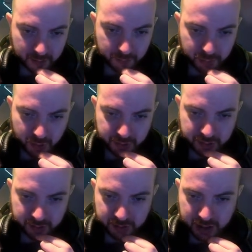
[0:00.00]
Bored,
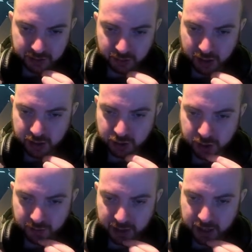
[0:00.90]
thanks for the great
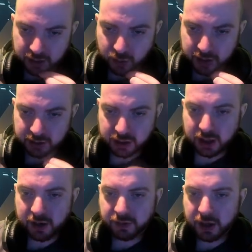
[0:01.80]
YouTube videos.
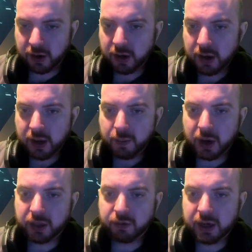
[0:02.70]
Question: if
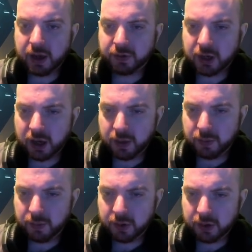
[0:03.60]
my 3 lifetime